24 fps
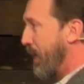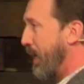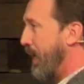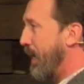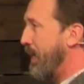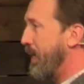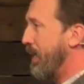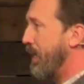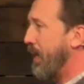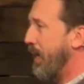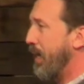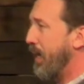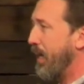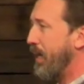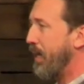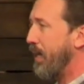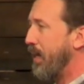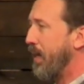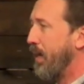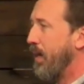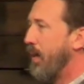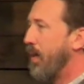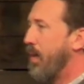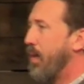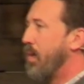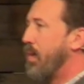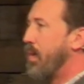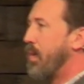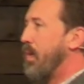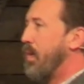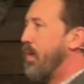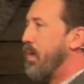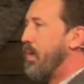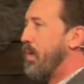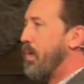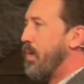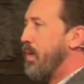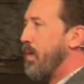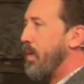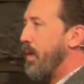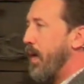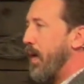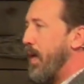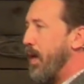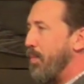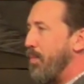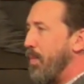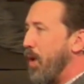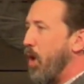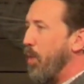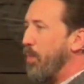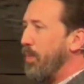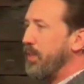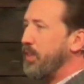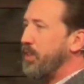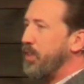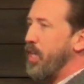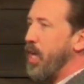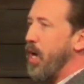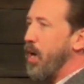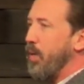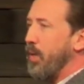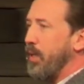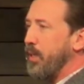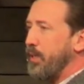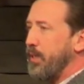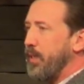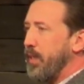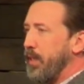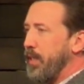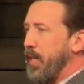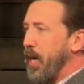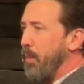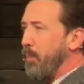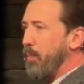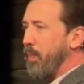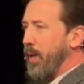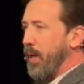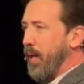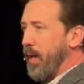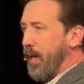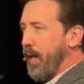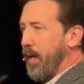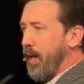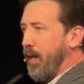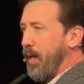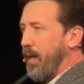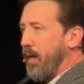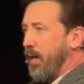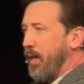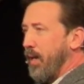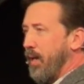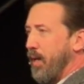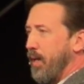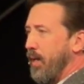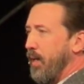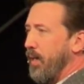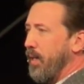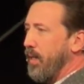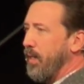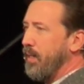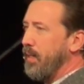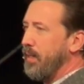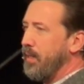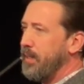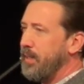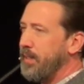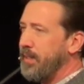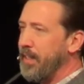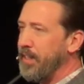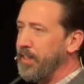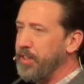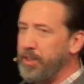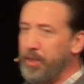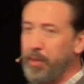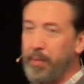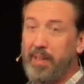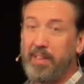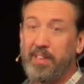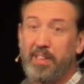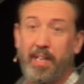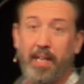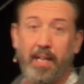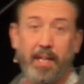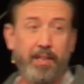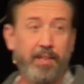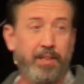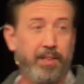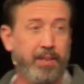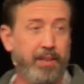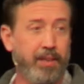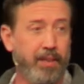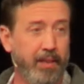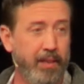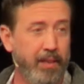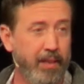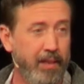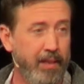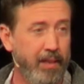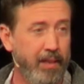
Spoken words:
And then, in a moment's notice, the company ceased to exist.